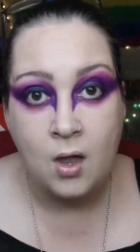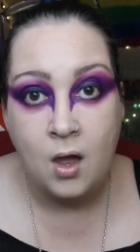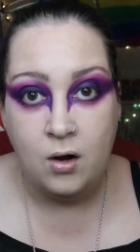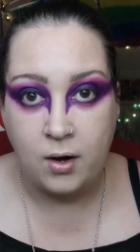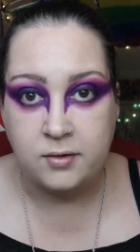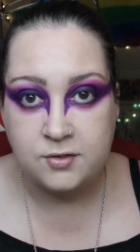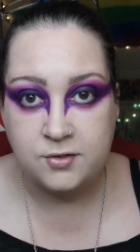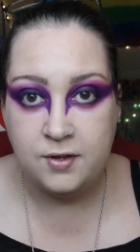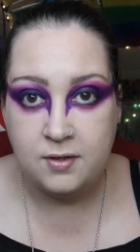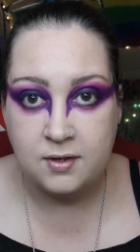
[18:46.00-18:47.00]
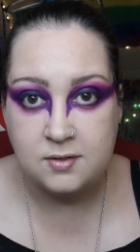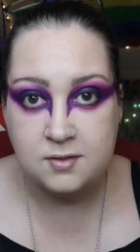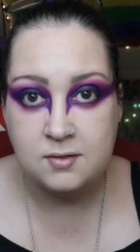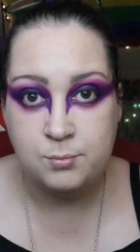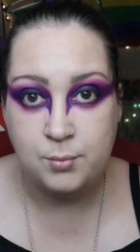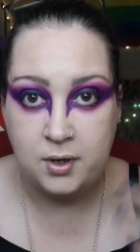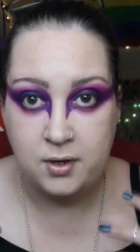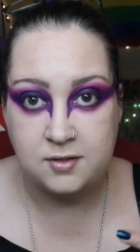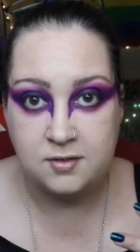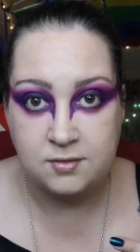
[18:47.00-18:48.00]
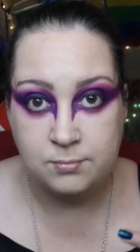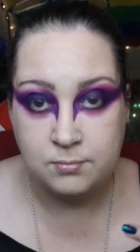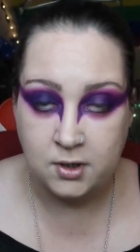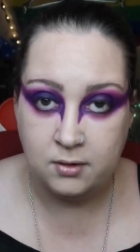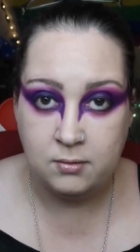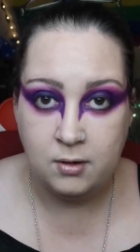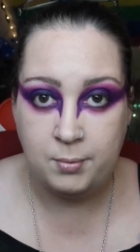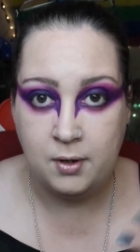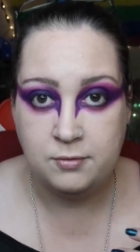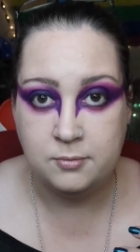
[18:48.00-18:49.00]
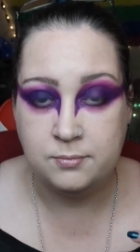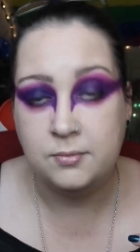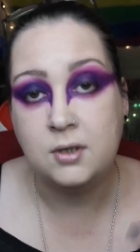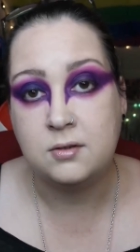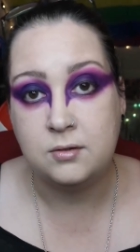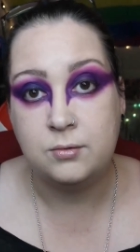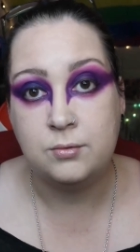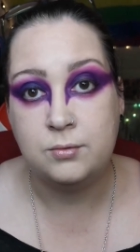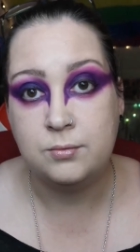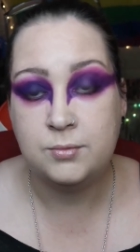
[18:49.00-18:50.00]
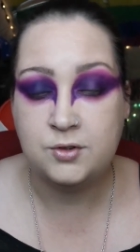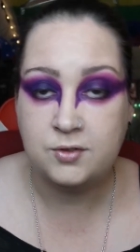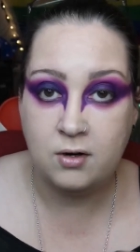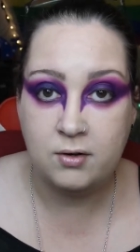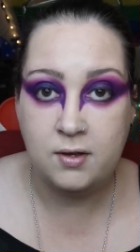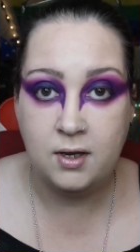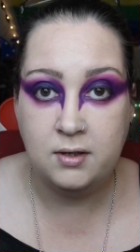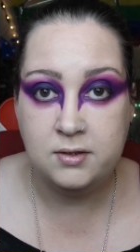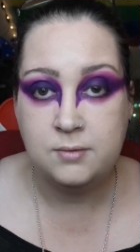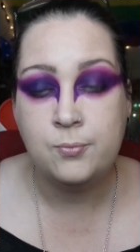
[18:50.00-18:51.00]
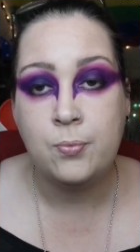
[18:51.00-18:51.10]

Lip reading: Alright, so I think that's my eyes done, apart from I'll do mascara at the end.